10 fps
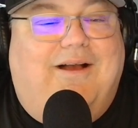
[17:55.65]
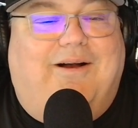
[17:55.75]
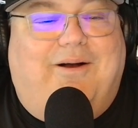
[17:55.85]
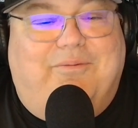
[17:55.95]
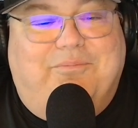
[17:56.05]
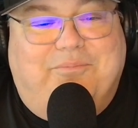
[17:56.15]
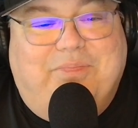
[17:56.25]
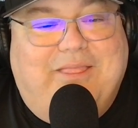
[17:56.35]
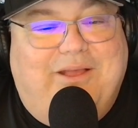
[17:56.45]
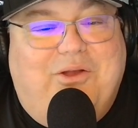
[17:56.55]
Um,
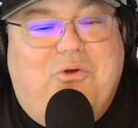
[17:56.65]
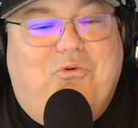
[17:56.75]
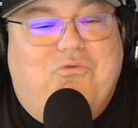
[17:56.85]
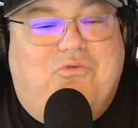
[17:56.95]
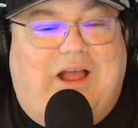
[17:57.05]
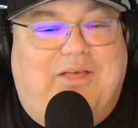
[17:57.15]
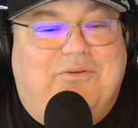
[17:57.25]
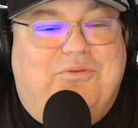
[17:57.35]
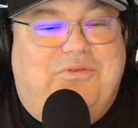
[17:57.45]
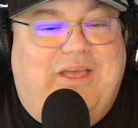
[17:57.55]

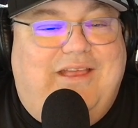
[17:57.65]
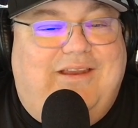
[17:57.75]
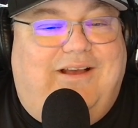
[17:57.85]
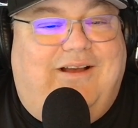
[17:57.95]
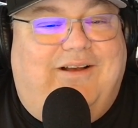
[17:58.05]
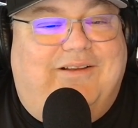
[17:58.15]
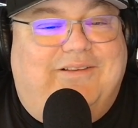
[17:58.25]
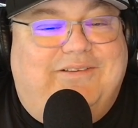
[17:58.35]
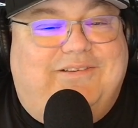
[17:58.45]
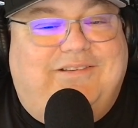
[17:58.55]
rather than
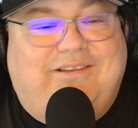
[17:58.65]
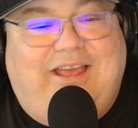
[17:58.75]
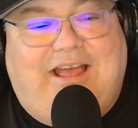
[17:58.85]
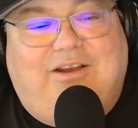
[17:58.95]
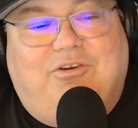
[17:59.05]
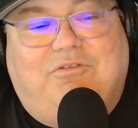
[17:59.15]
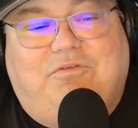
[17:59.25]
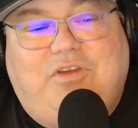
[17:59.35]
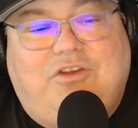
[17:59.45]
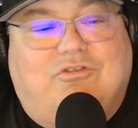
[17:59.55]
a scattered
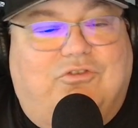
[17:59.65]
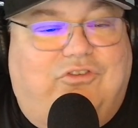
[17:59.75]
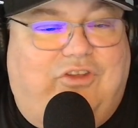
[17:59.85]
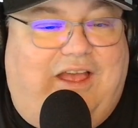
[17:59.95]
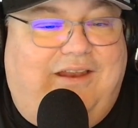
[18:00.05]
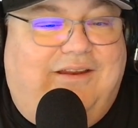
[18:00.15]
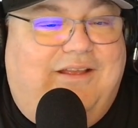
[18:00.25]
feature set.